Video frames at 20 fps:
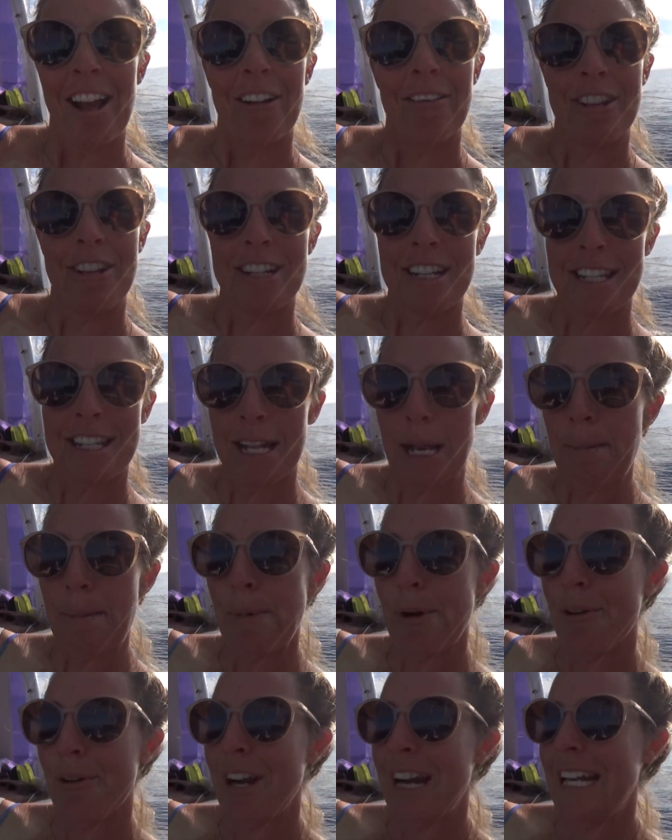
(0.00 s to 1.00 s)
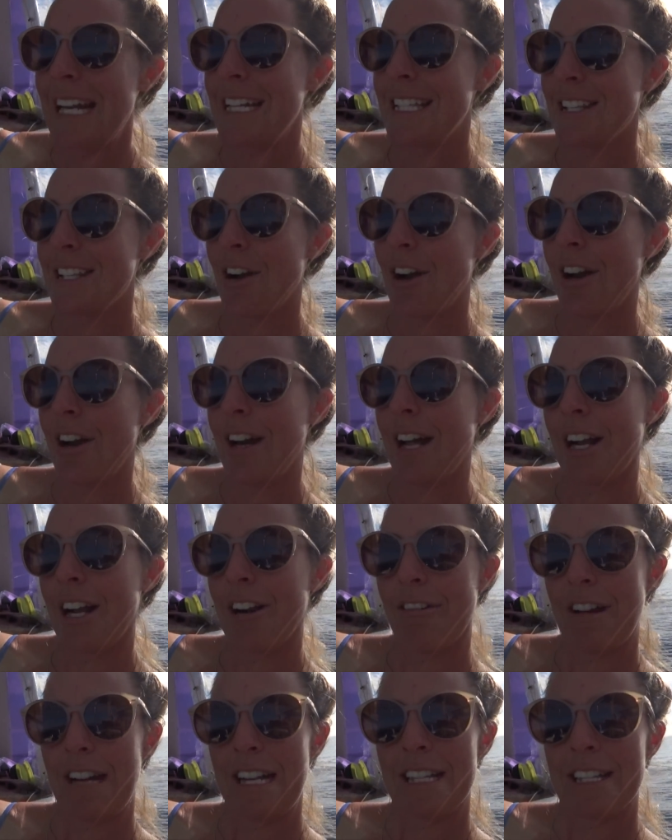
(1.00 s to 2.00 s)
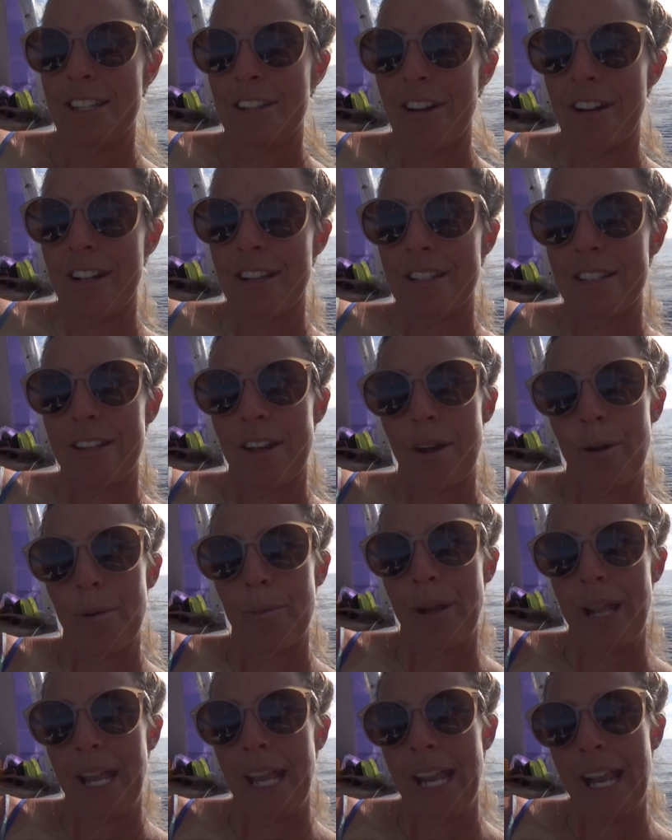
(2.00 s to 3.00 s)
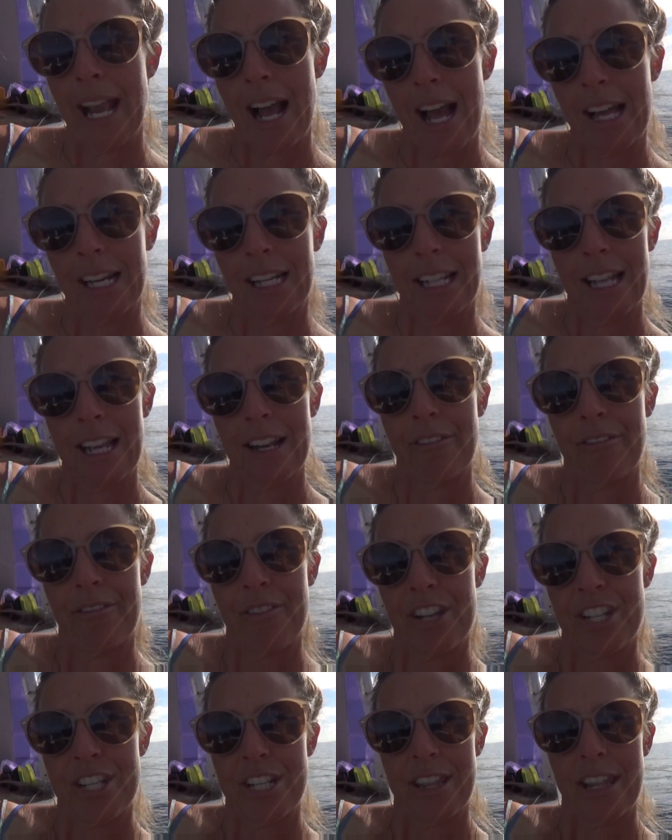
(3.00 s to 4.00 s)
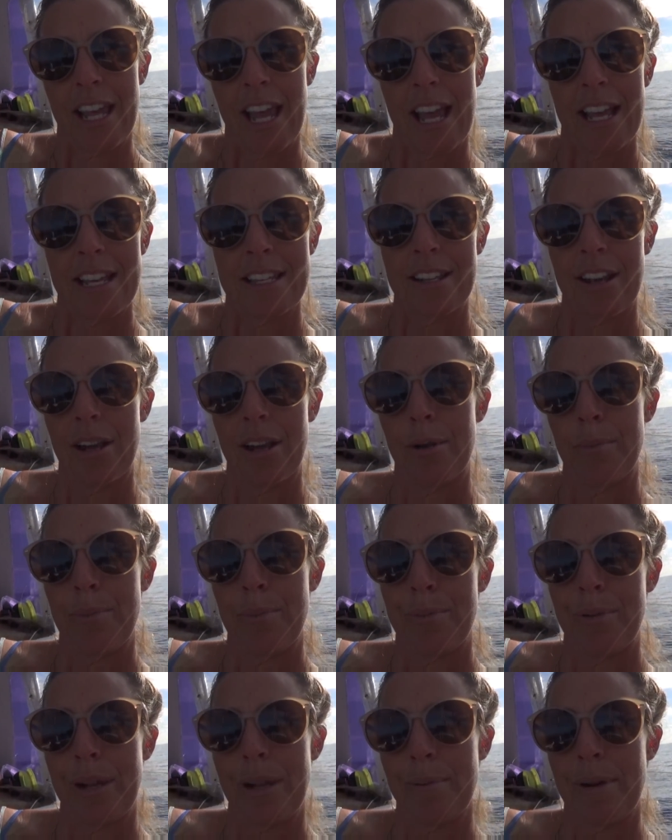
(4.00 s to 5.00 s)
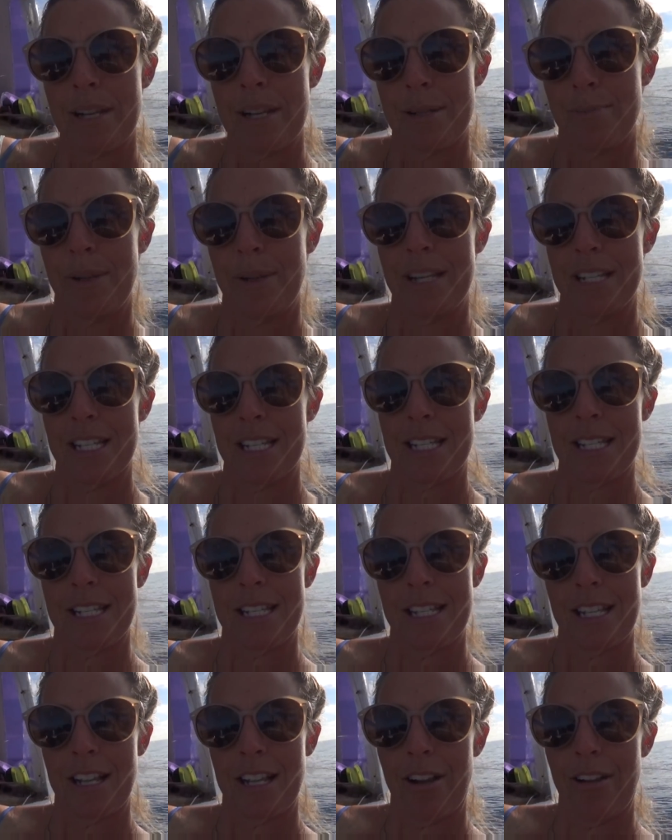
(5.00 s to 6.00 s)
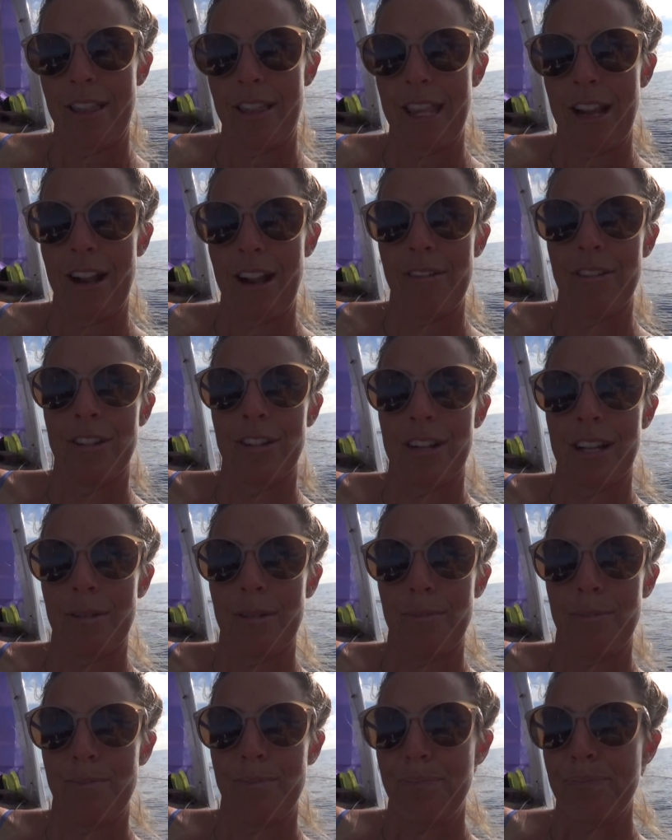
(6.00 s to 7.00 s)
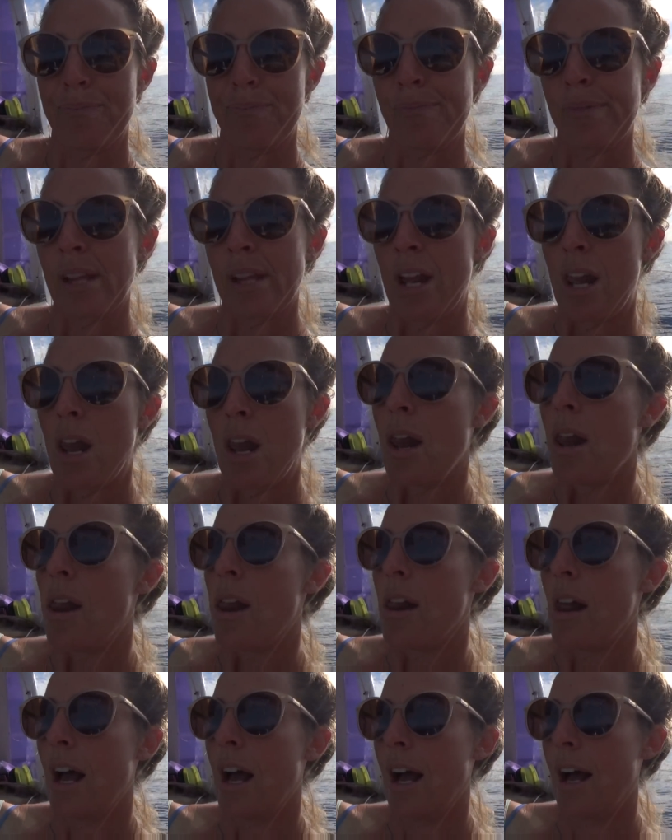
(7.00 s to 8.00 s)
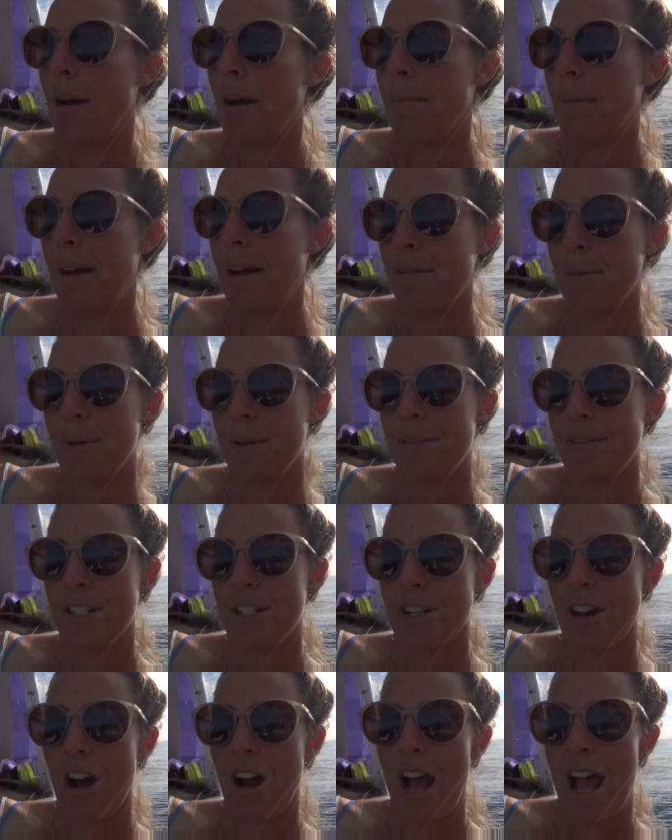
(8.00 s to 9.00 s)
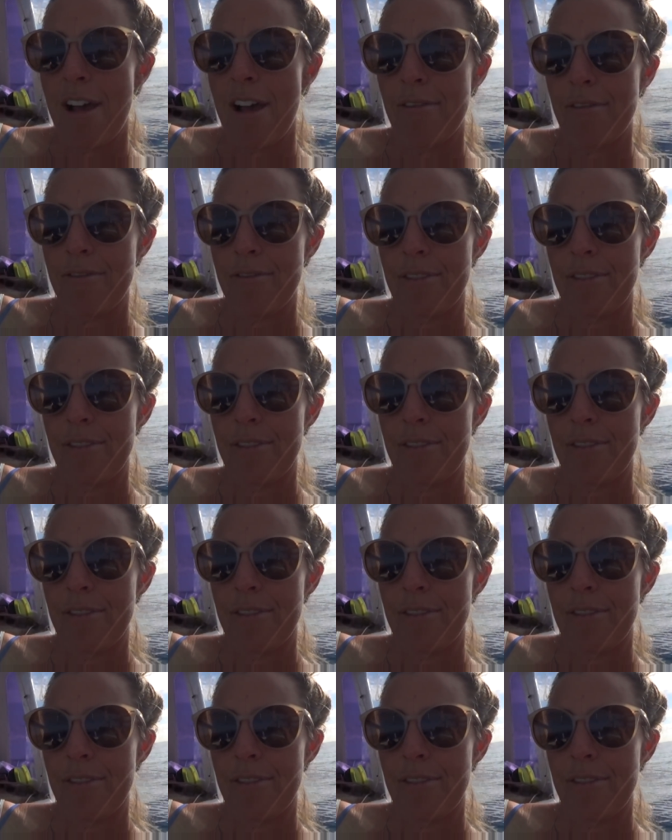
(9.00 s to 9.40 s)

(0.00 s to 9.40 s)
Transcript: which is in a marine zone, a green zone, so we aren't allowed to fish in there, so it'll pretty much be just go in there, have a look at, have a bit of a dive,